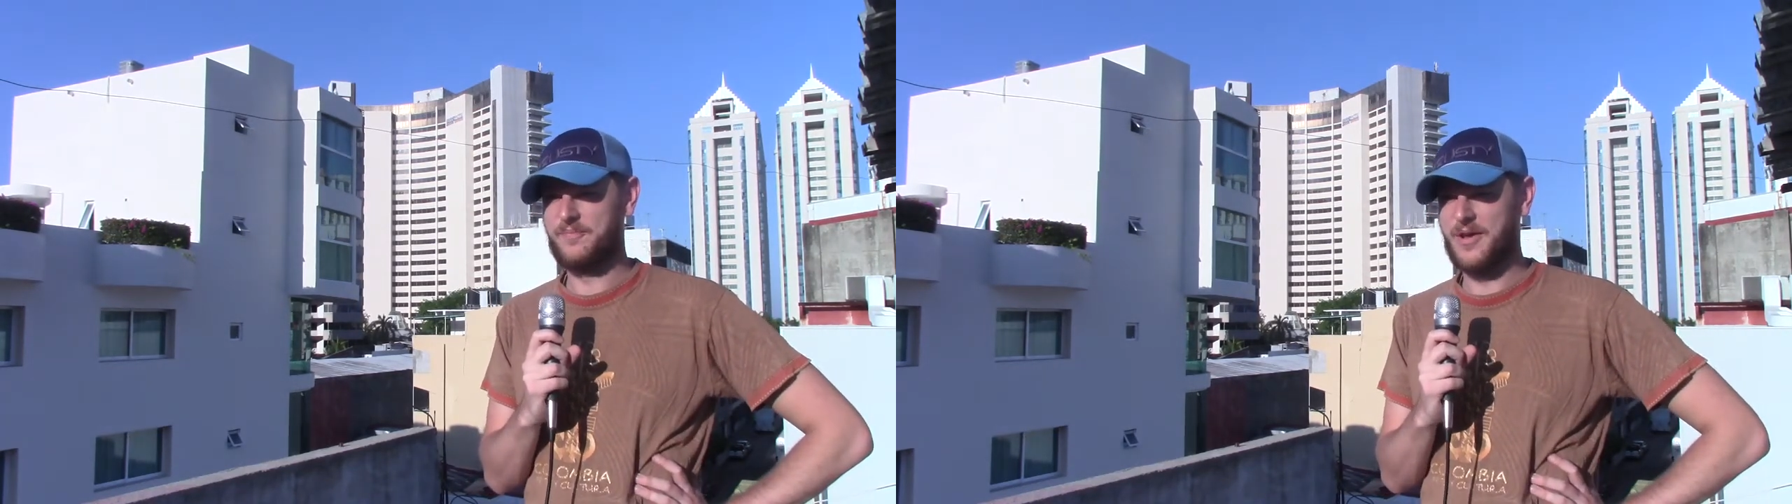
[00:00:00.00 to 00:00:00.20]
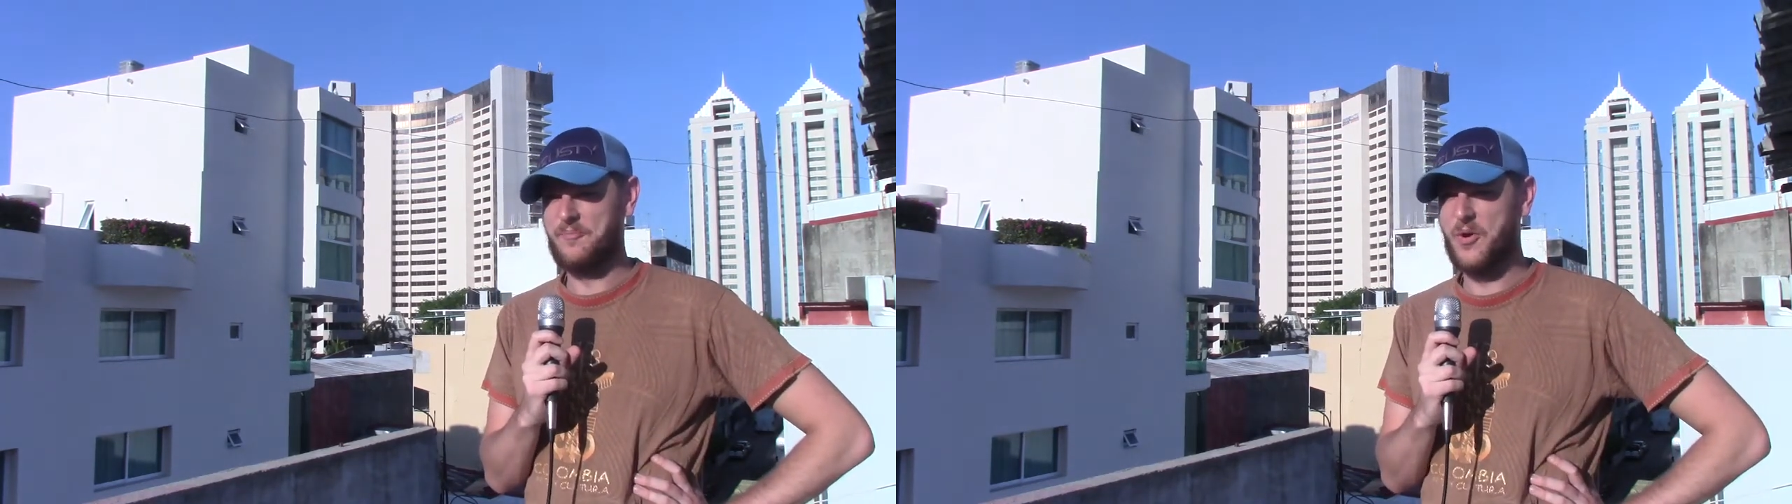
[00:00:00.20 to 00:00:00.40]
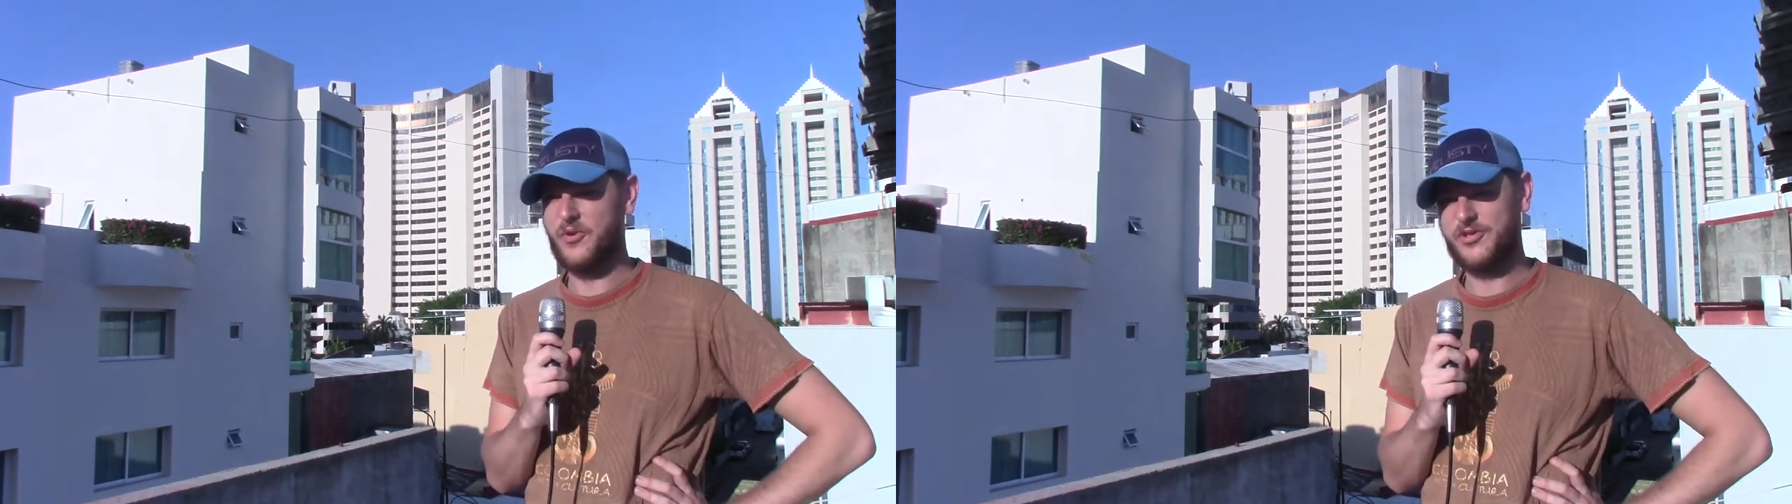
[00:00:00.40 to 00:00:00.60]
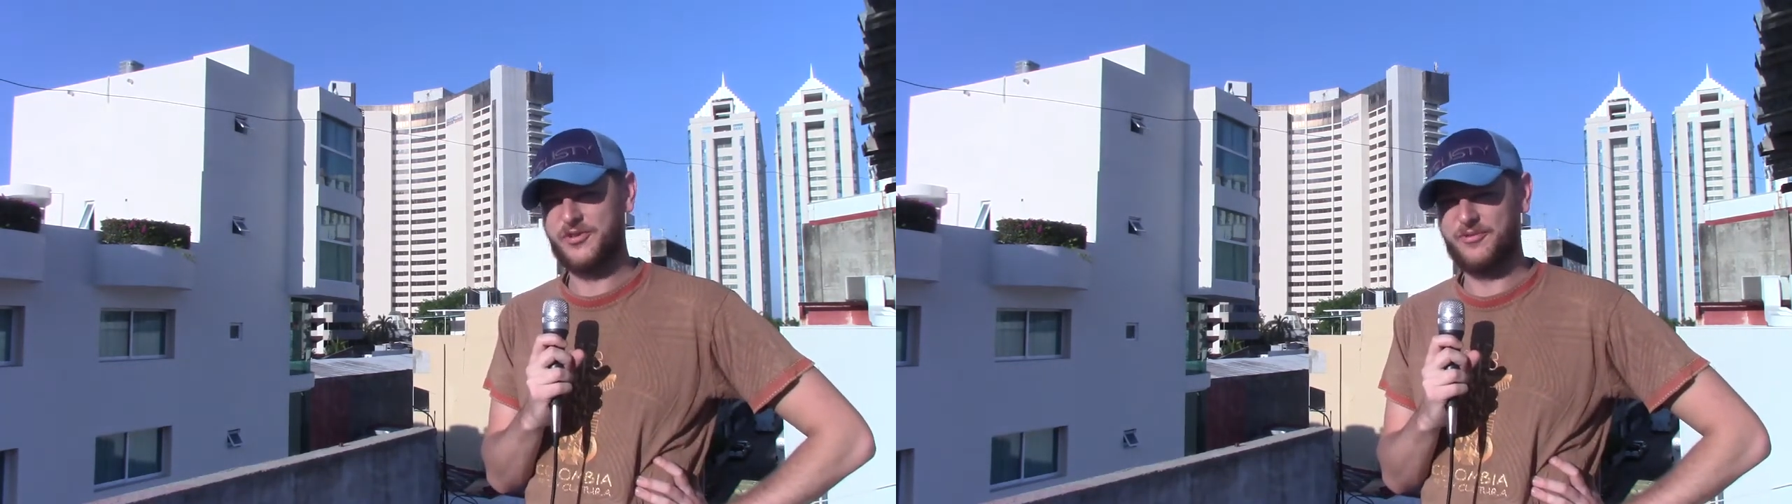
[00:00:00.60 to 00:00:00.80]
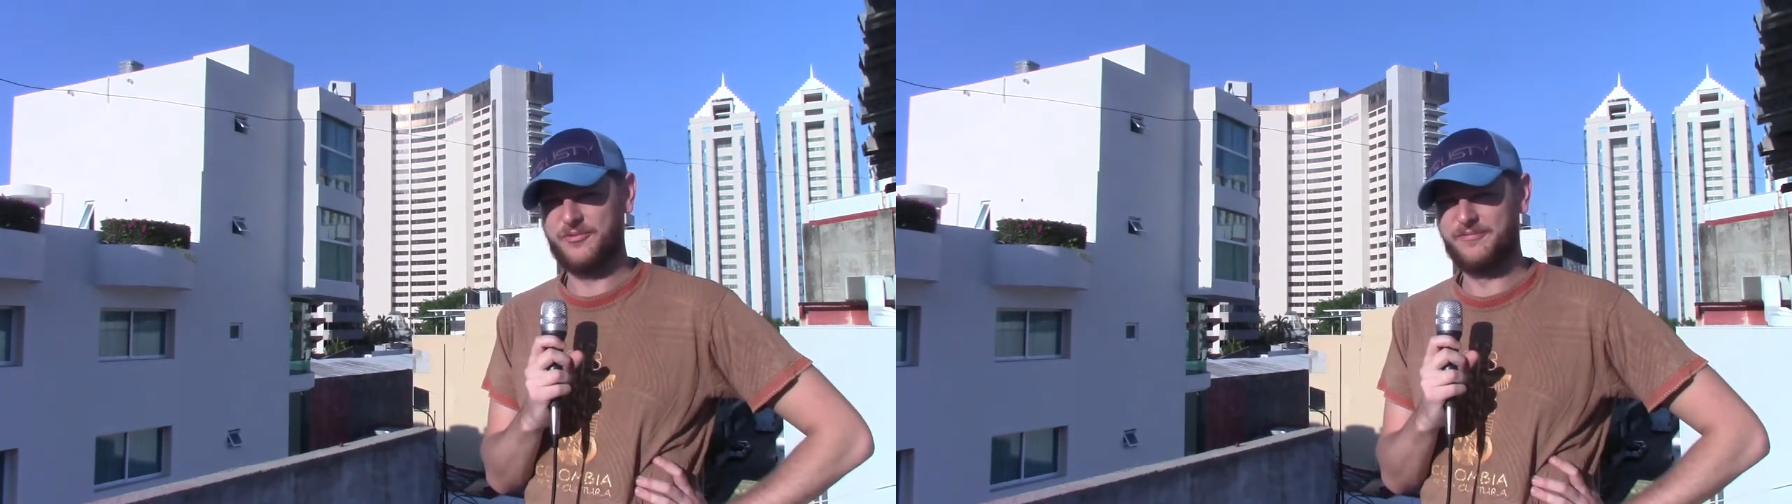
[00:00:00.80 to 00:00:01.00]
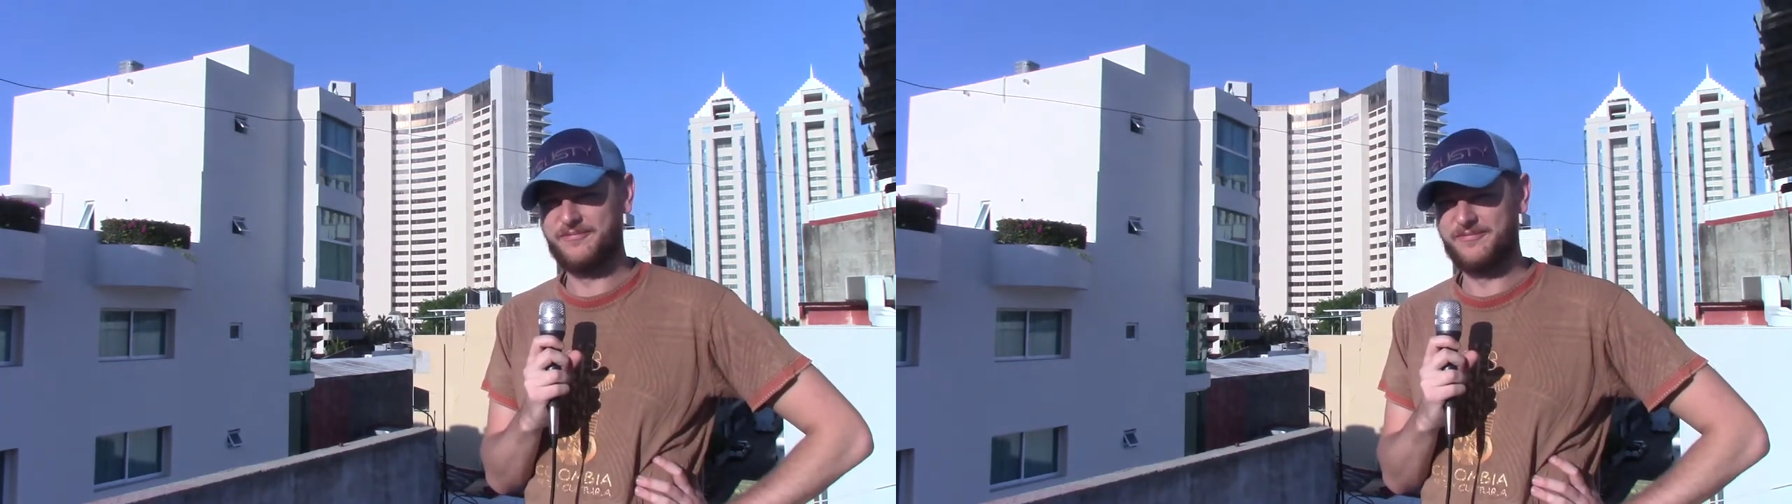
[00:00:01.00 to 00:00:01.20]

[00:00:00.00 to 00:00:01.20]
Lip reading: emotional